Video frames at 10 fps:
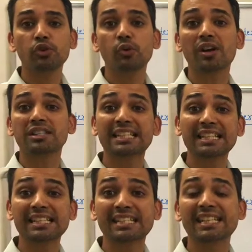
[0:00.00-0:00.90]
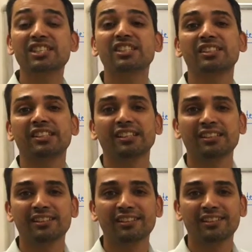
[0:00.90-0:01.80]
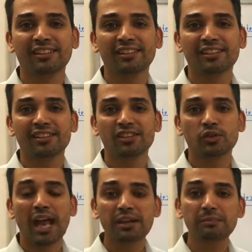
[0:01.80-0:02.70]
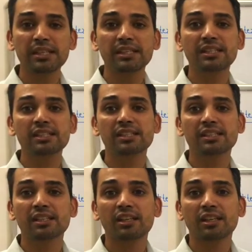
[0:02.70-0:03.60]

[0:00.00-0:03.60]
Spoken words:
you are still stationary. So that means